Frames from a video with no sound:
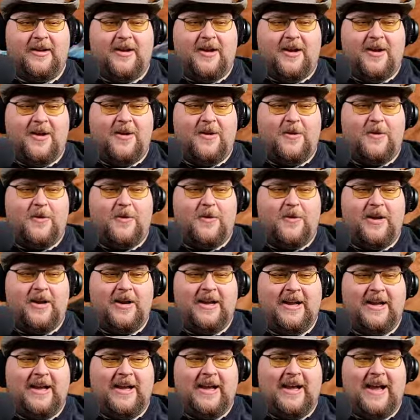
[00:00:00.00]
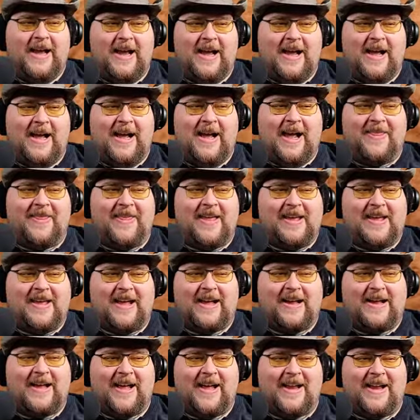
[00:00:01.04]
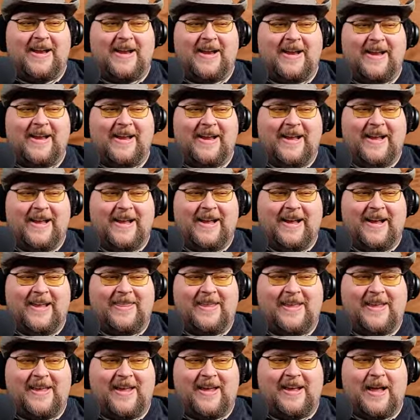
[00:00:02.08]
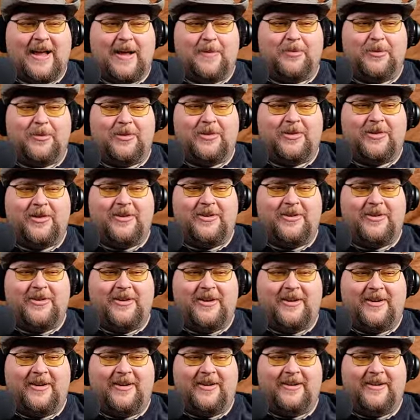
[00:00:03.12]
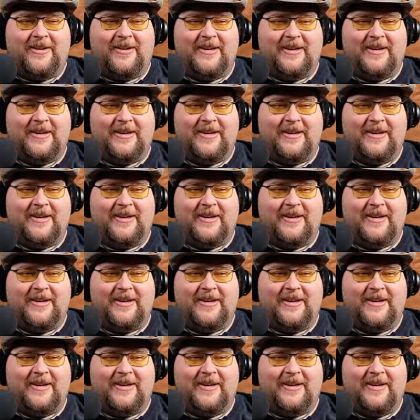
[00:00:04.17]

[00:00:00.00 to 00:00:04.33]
Oh, I think I got Blue Thunder there.